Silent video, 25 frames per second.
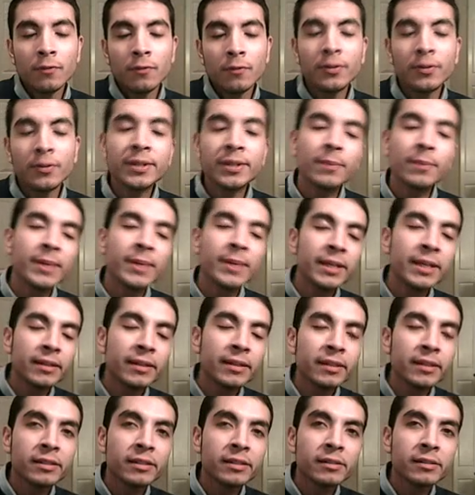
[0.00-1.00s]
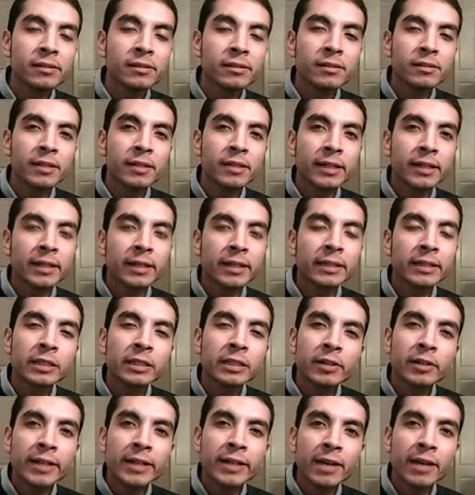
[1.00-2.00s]
Free the Beat is like a
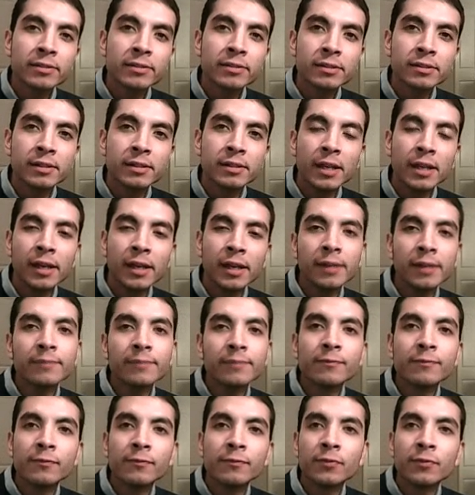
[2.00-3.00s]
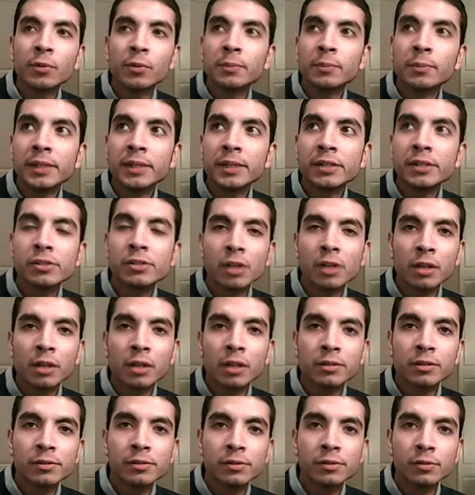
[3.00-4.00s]
clearinghouse name for me and
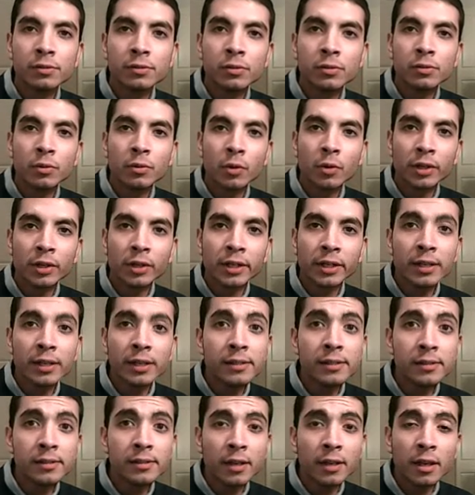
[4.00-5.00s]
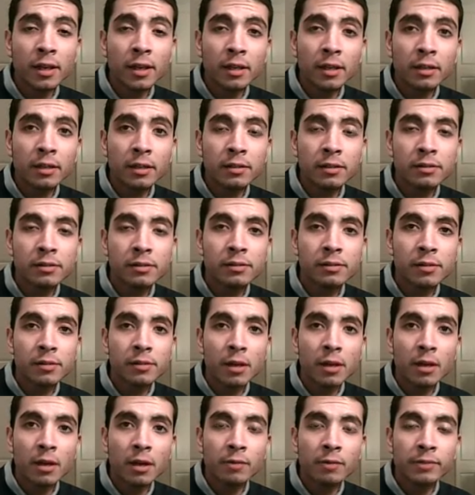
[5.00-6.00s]
John to organize and
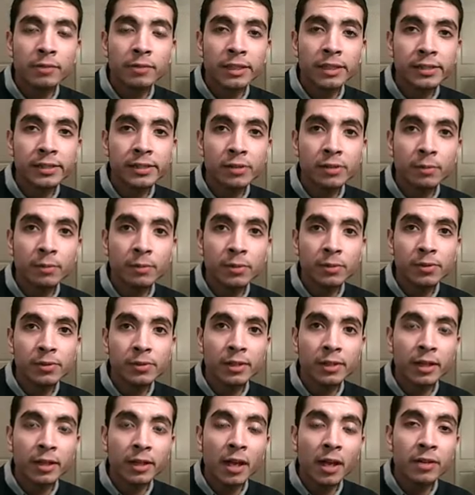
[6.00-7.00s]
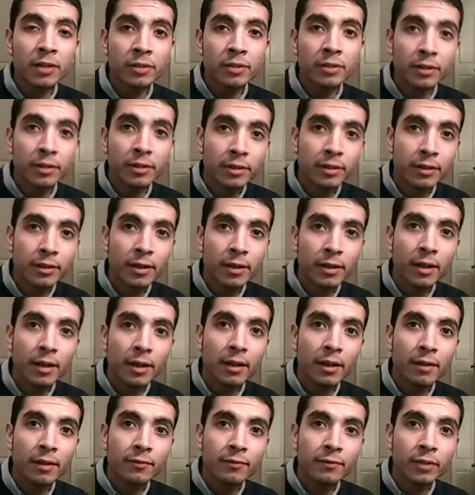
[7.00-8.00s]
uh, release our music under.
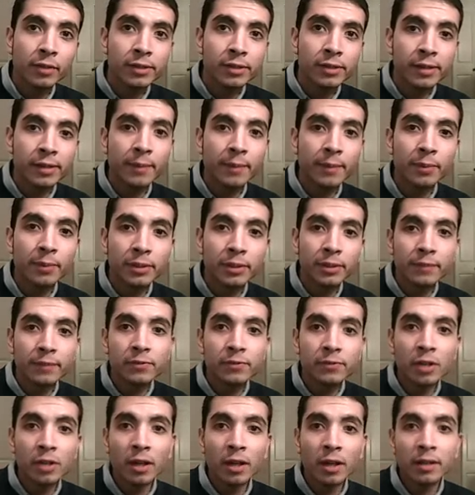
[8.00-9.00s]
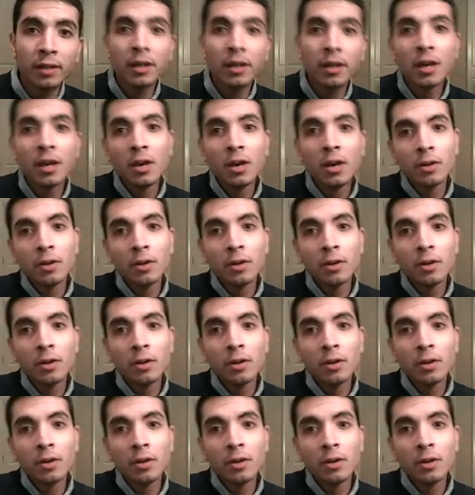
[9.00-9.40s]
Uh, for example, if John